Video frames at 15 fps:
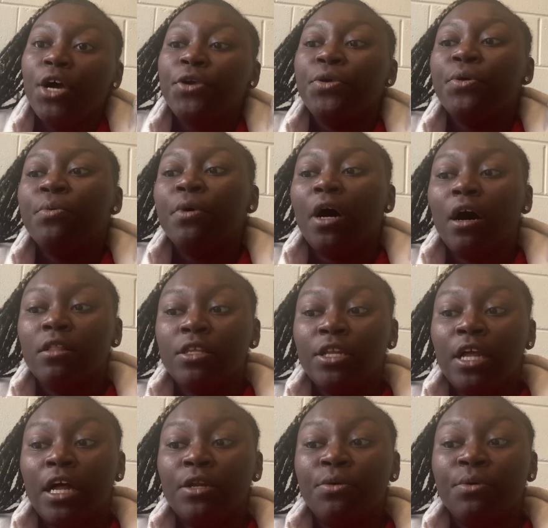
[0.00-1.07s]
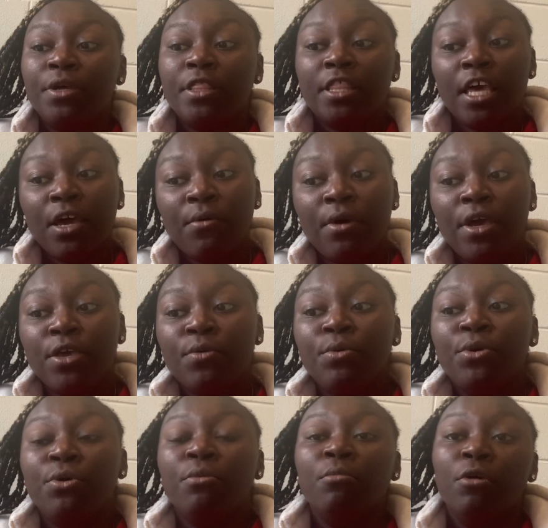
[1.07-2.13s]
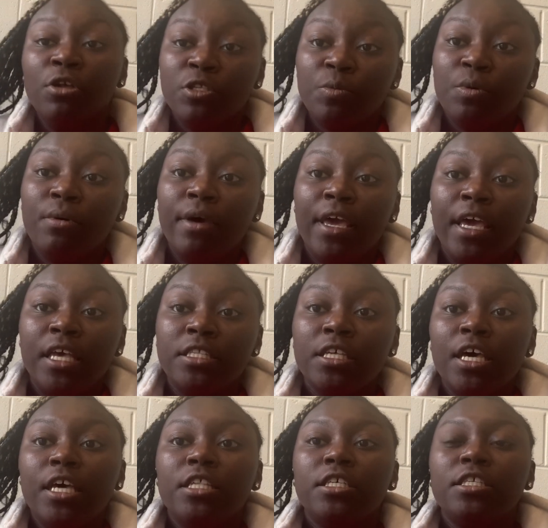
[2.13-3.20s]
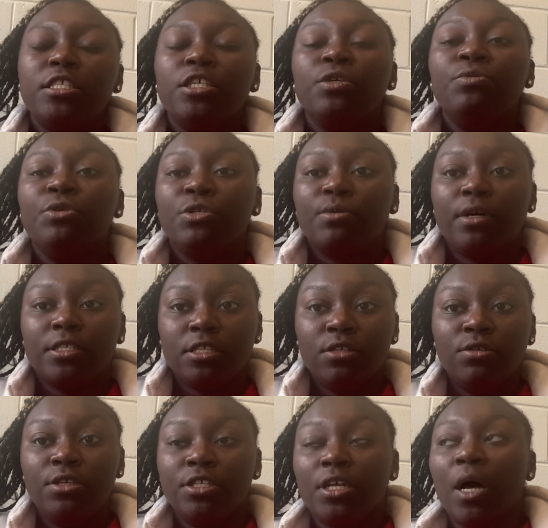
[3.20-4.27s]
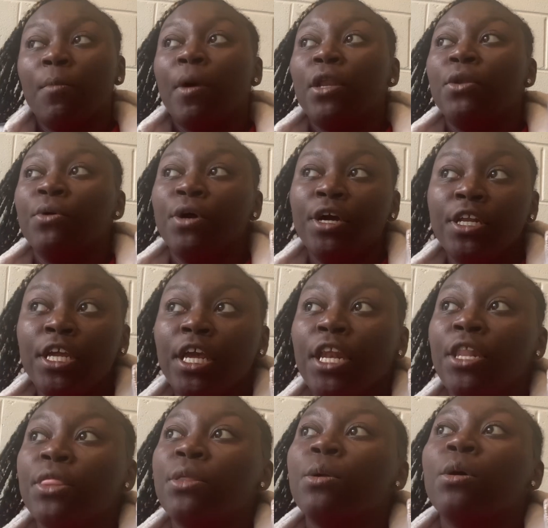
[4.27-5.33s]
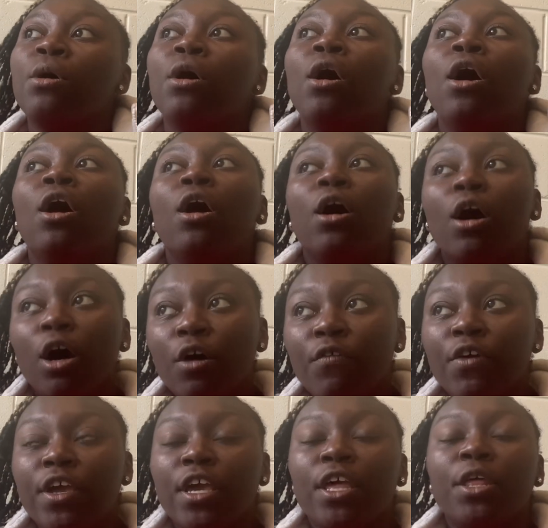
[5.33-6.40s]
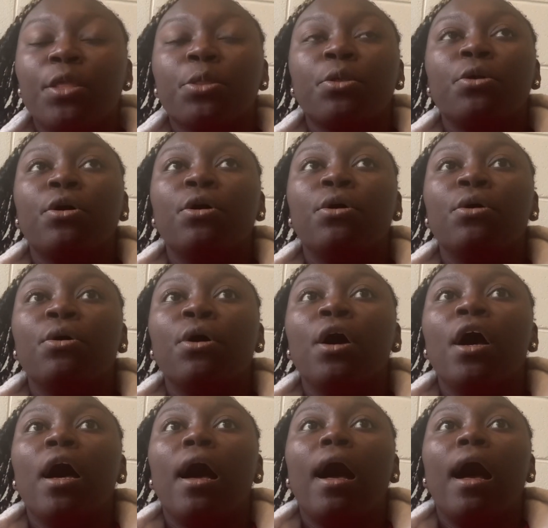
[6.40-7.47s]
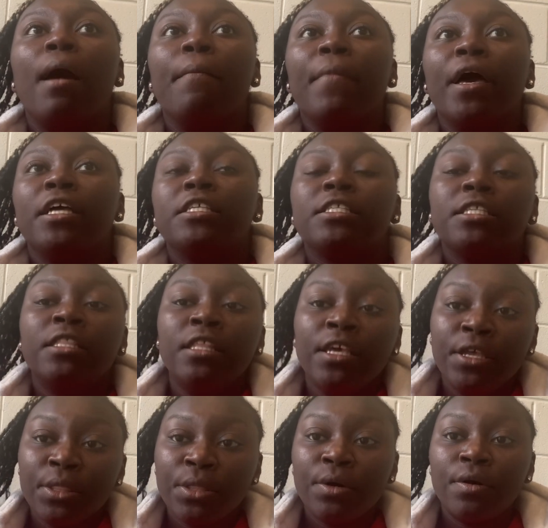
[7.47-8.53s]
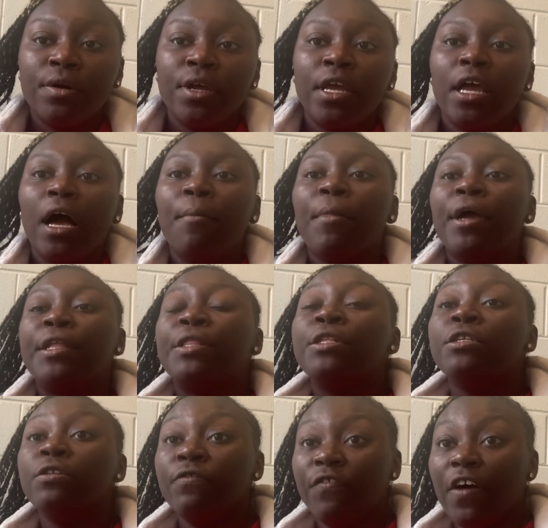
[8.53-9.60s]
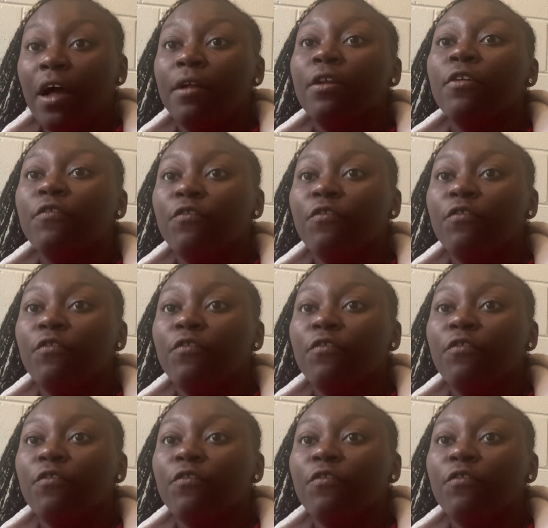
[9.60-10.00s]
You will only not do it that way. You will do it multiple ways to see which ways to do it. So I might do an underhanded throw, overhead throw. I might sling throw it. I might find